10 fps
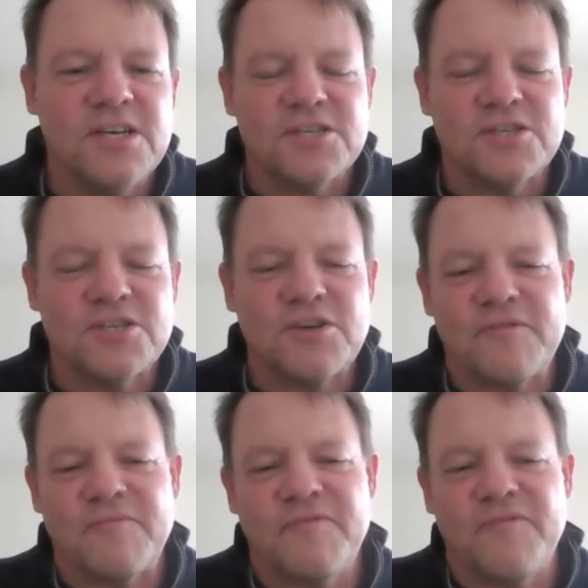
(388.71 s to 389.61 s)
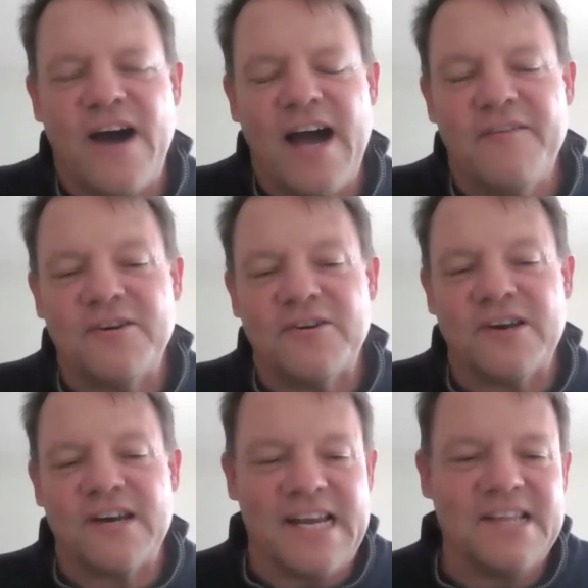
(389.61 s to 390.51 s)
So from
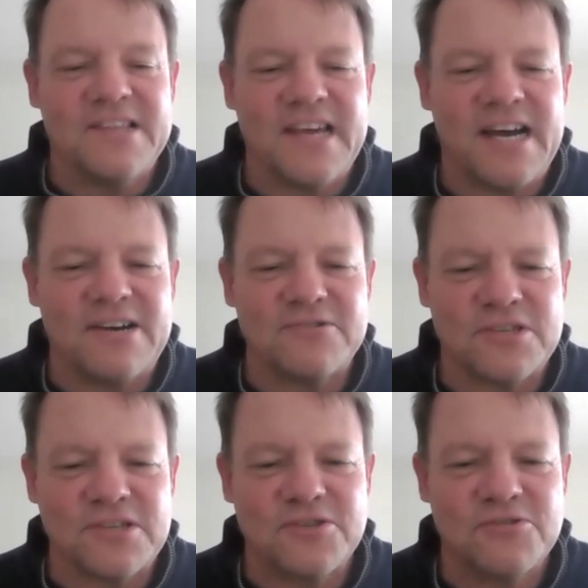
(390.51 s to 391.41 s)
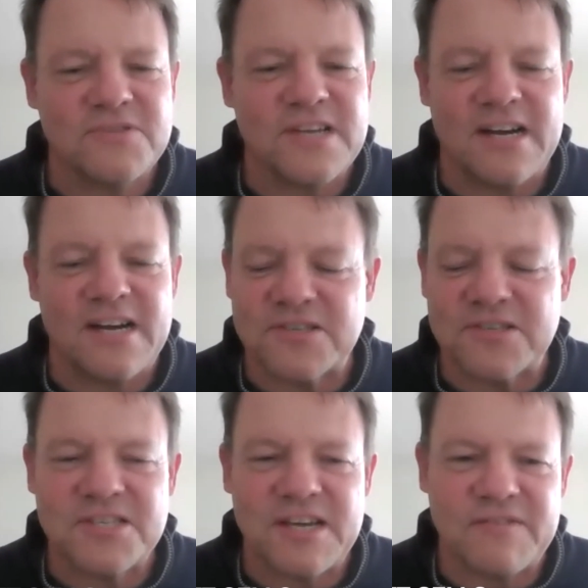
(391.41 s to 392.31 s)
580,000 in
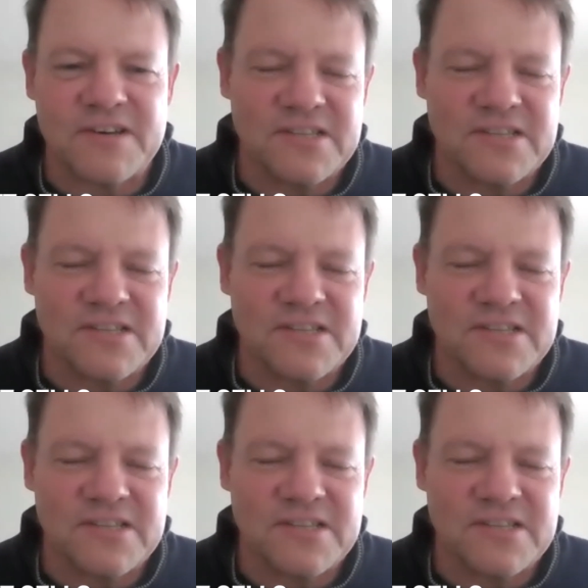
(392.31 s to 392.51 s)
2007,